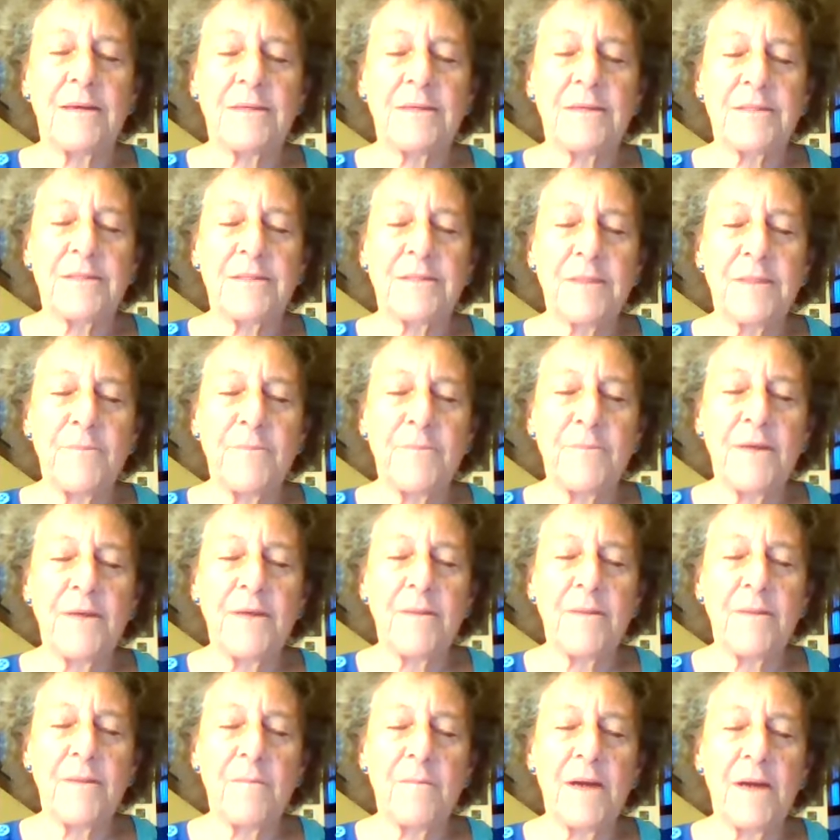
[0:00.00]
Something that
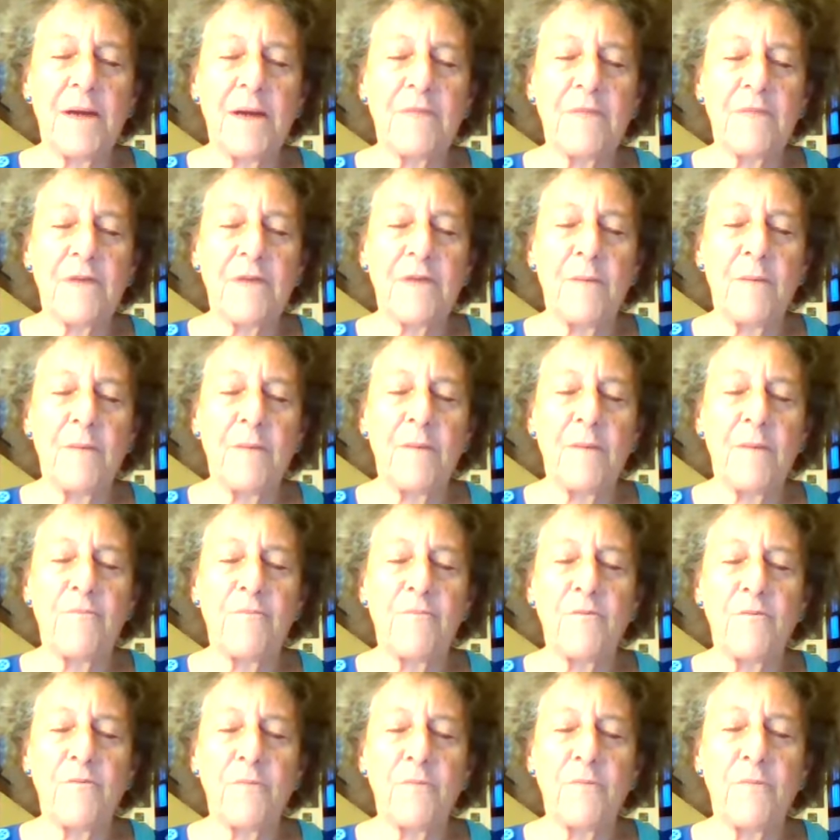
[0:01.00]
might have come up
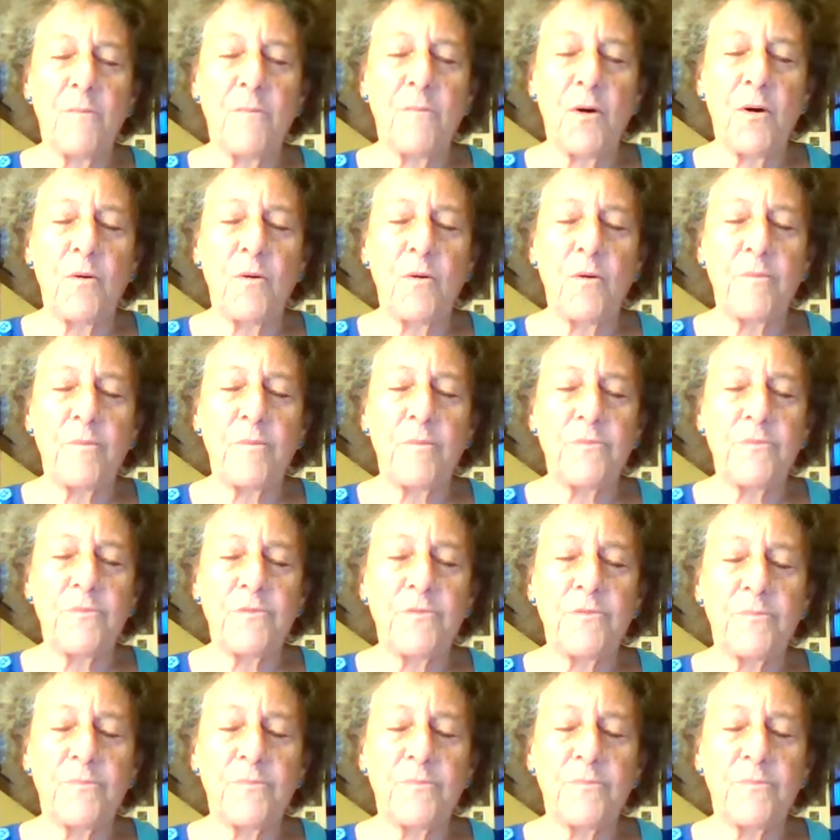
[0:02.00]
from the poems,